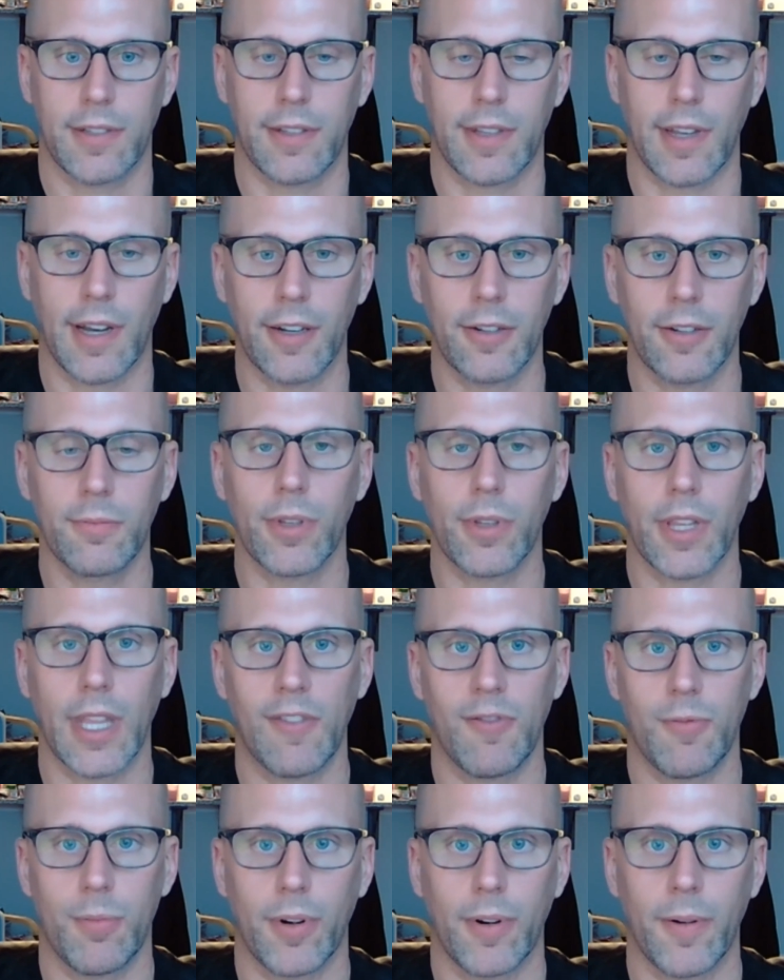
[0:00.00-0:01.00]
It's
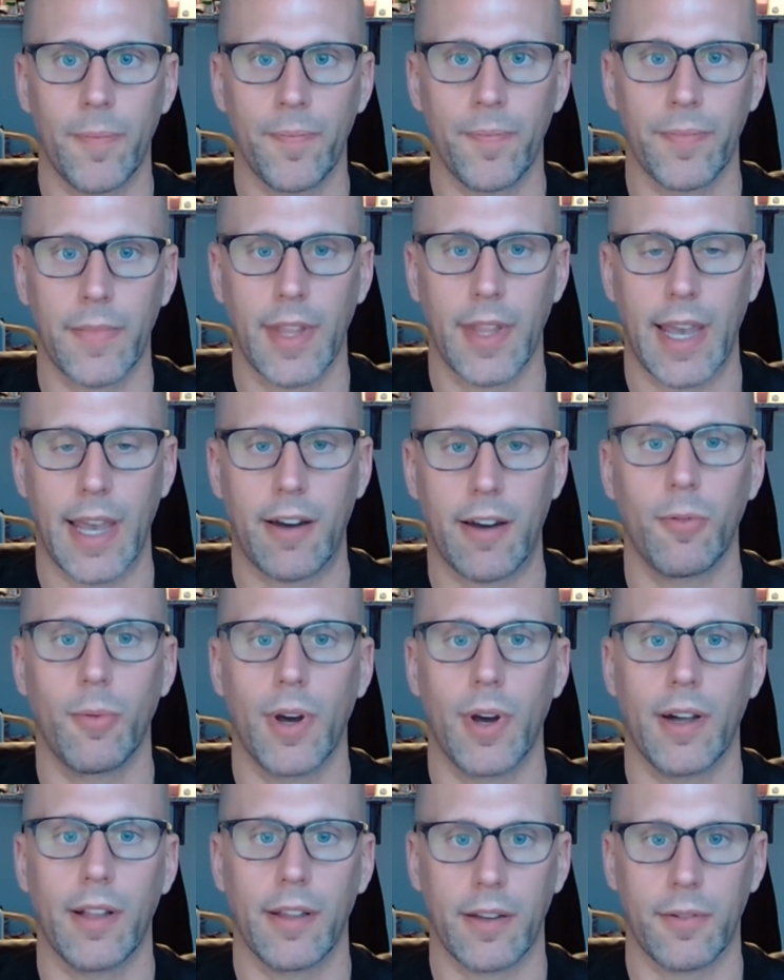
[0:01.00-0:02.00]
unbelievable how
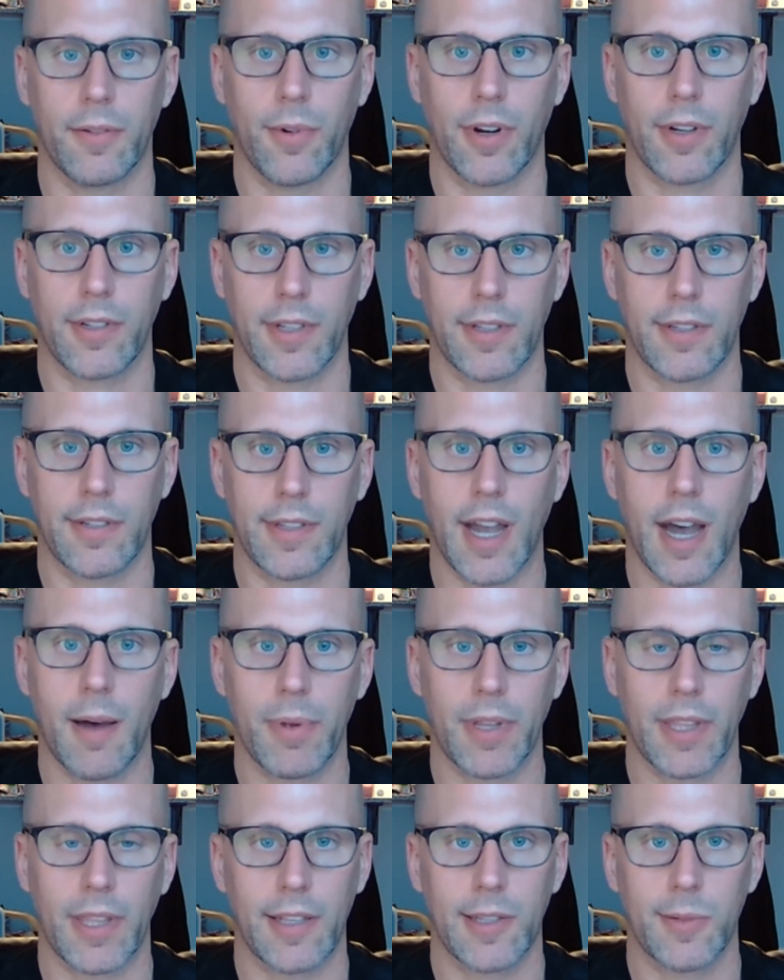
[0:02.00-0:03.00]
well it works at
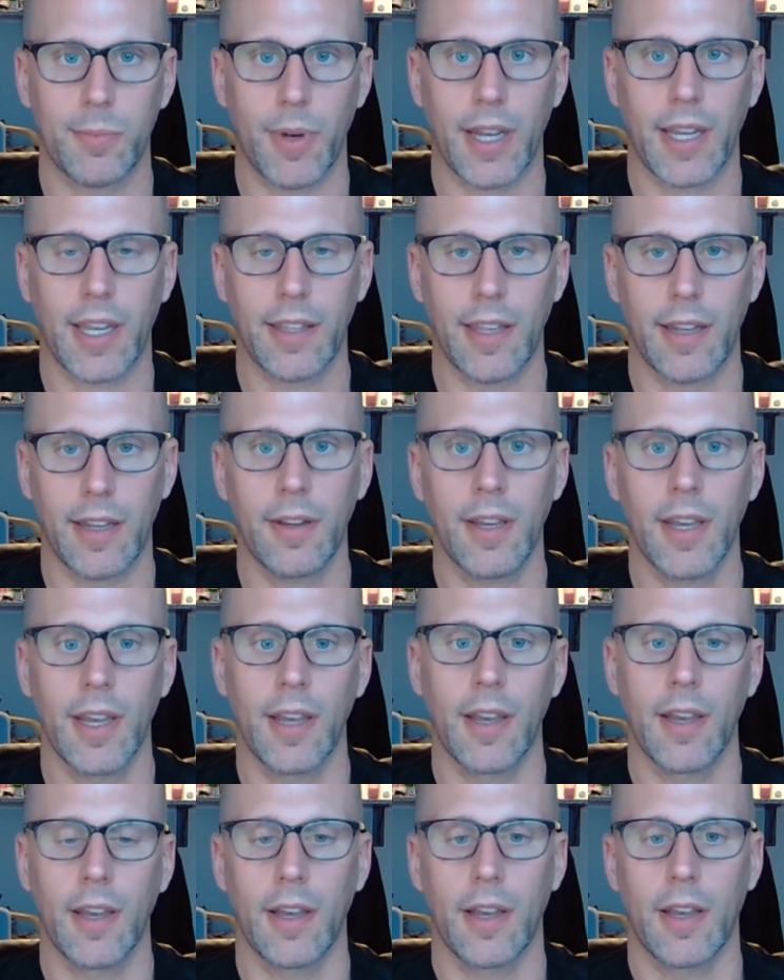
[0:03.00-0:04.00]
stopping that spike. And then,
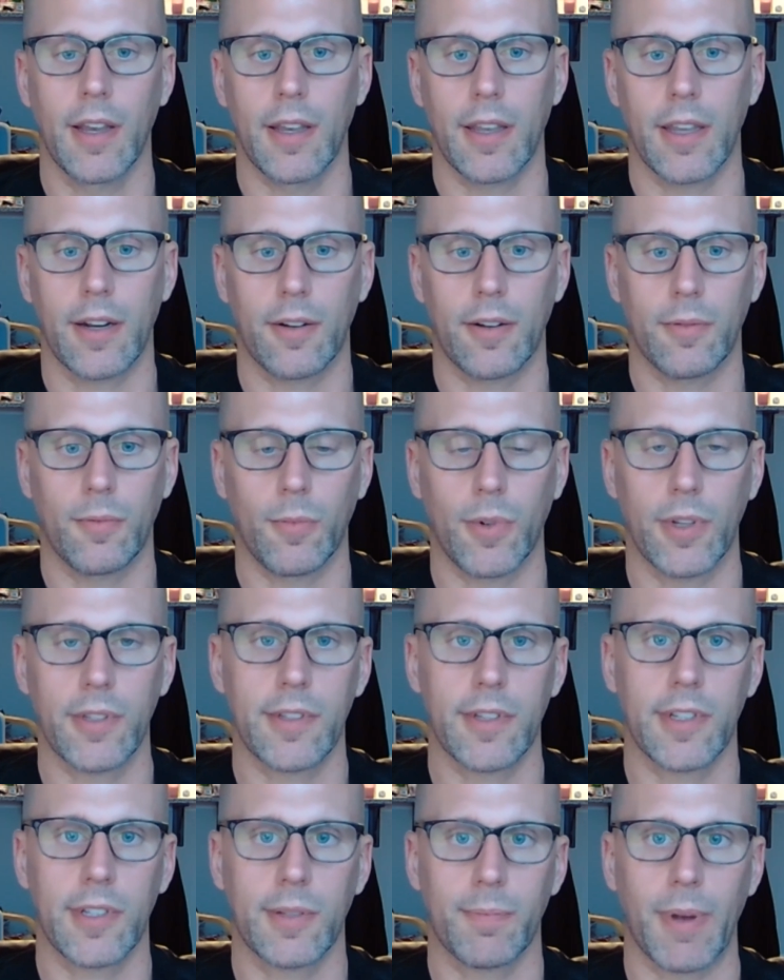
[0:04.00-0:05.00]
once
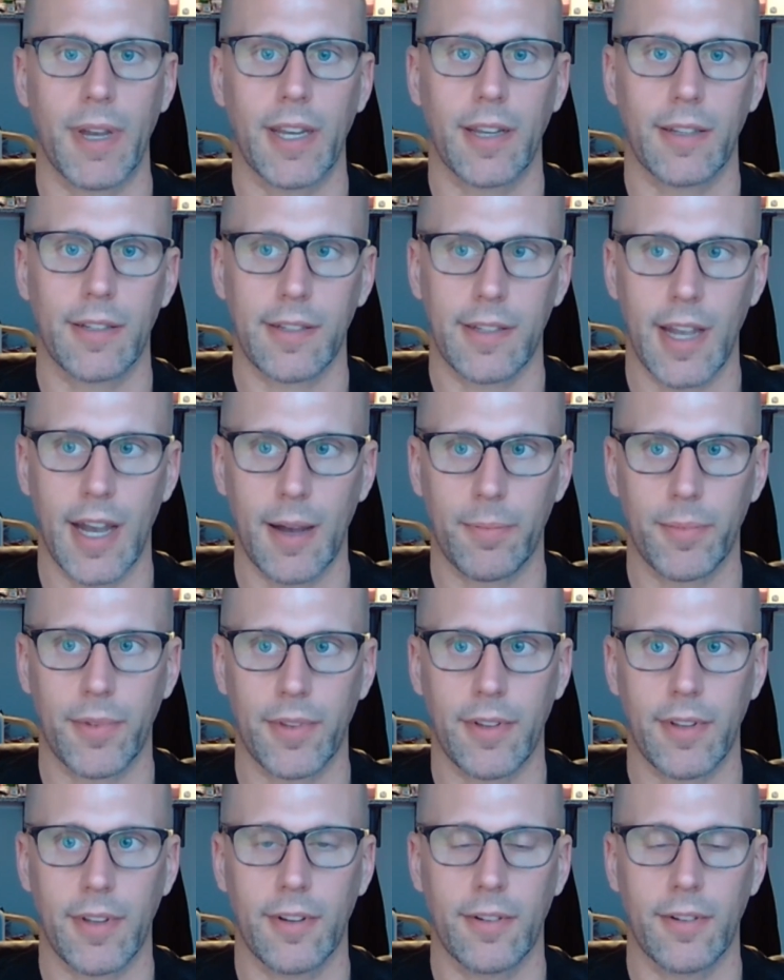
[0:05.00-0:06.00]
the spike is stopped,
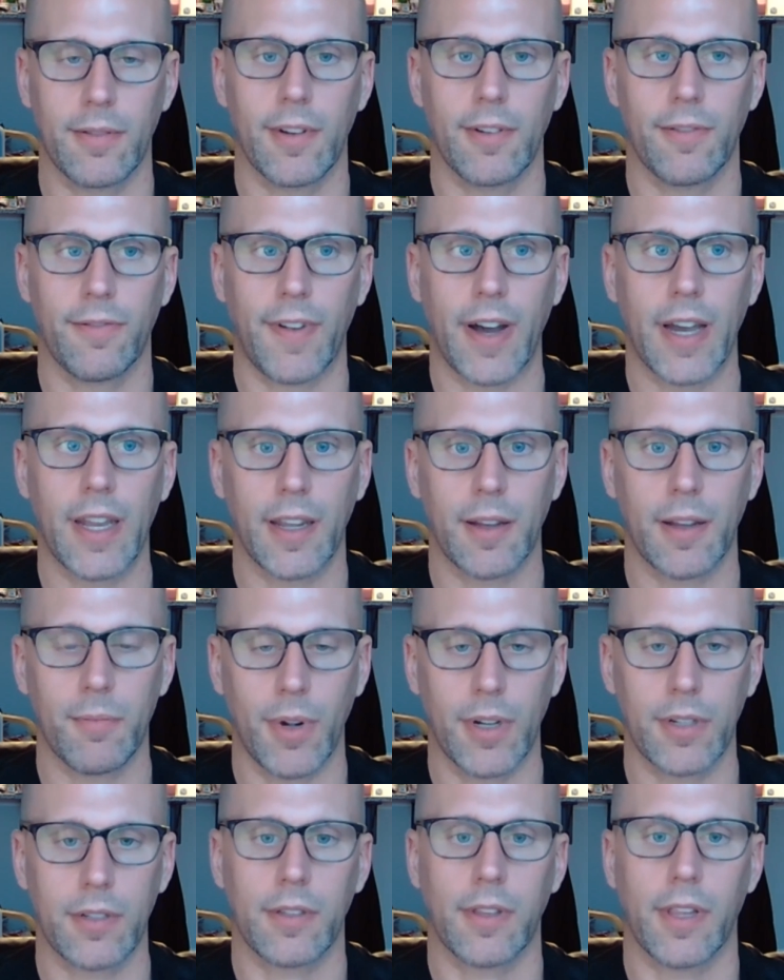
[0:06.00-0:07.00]
you're fighting
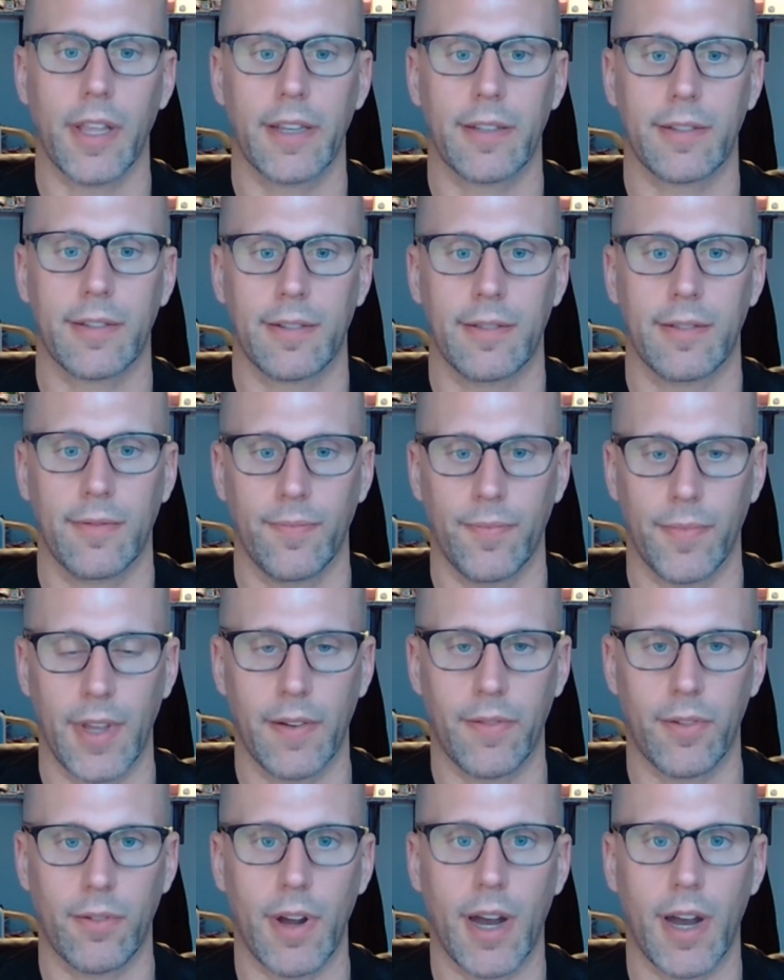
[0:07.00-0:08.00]
much less
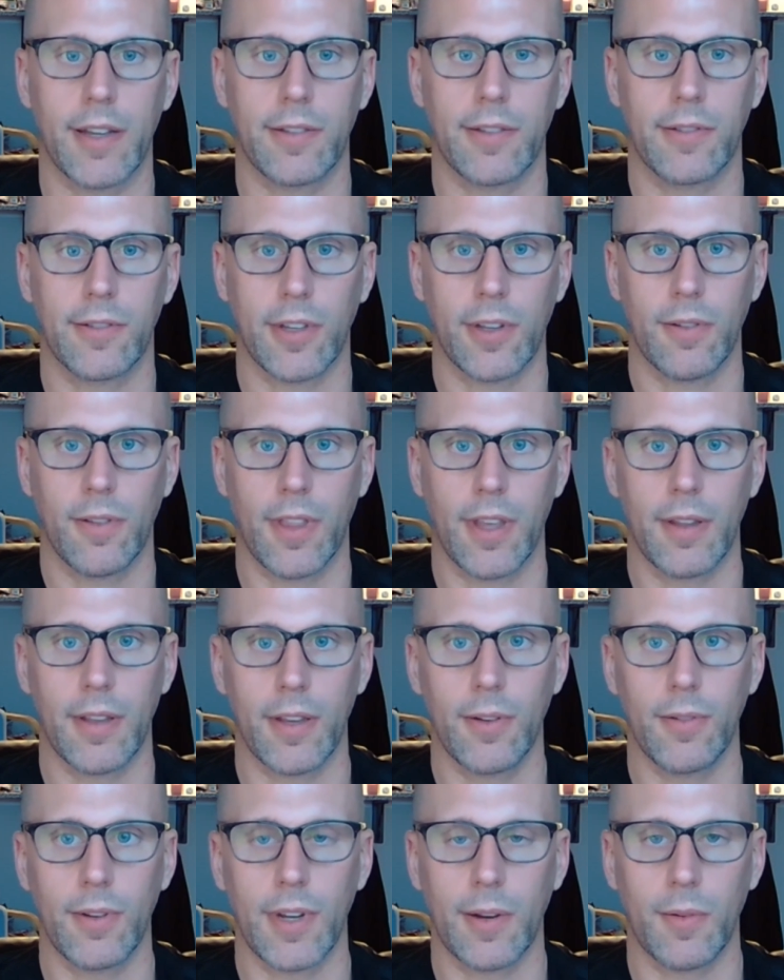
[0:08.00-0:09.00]
of a rise. And so
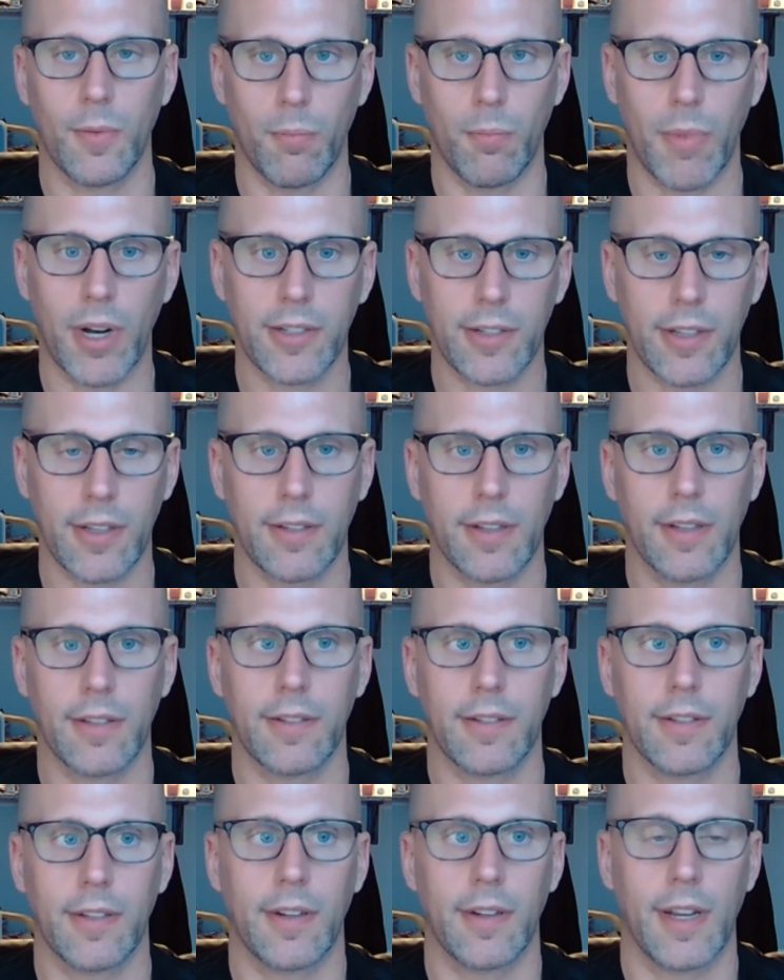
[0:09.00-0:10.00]
you need much less
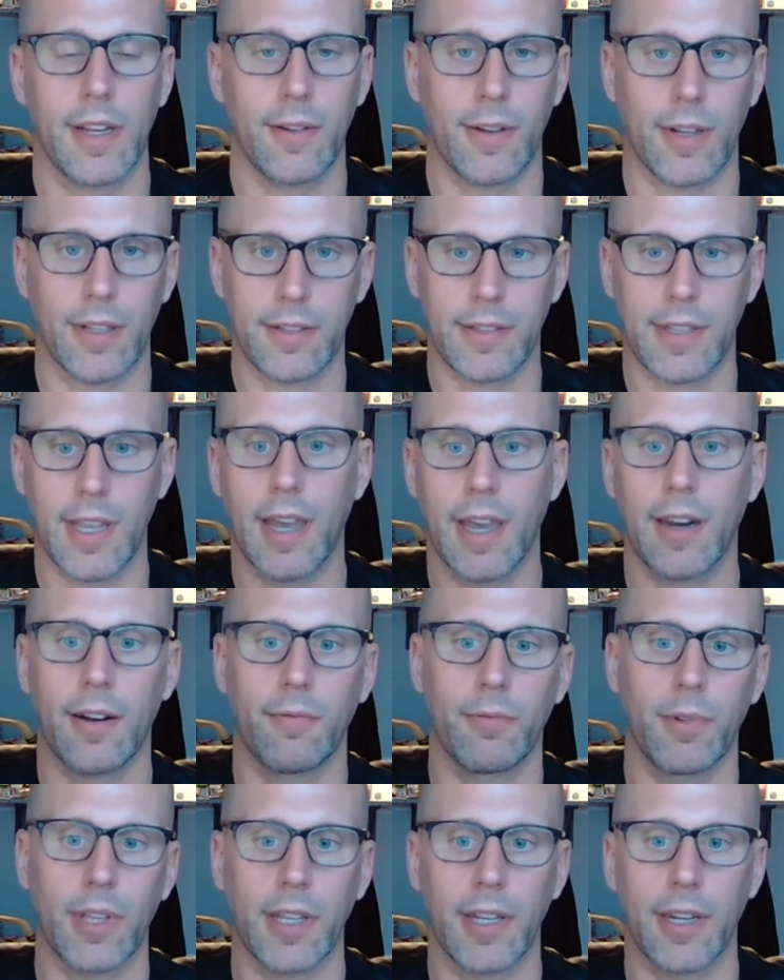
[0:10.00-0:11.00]
insulin and you can stay at a
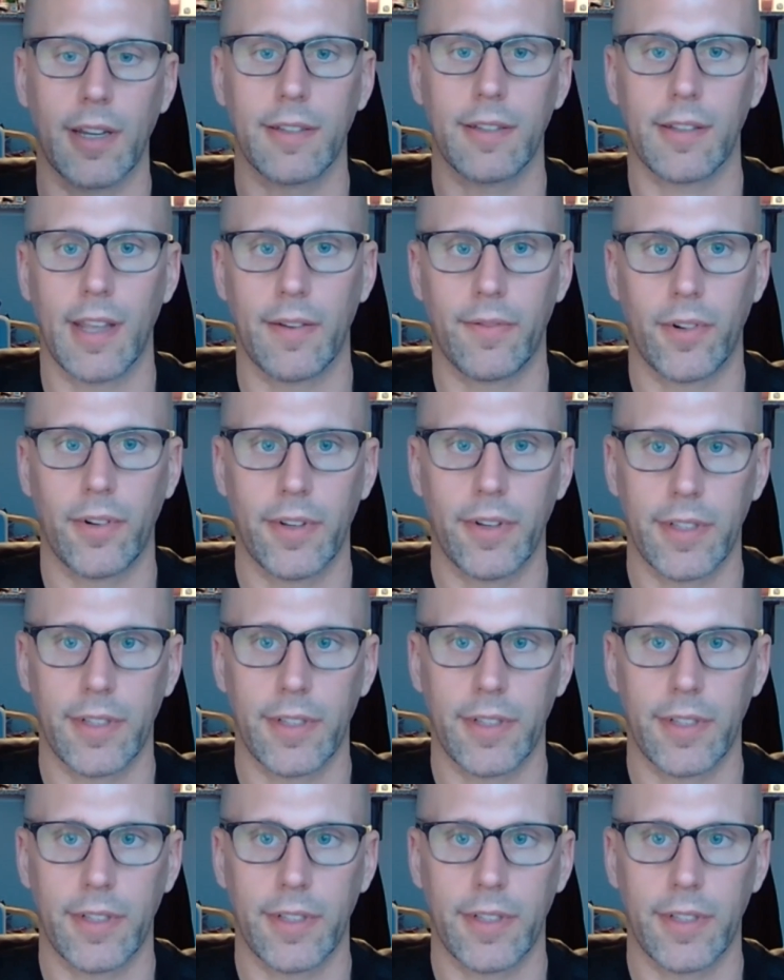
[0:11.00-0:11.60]
really nice level.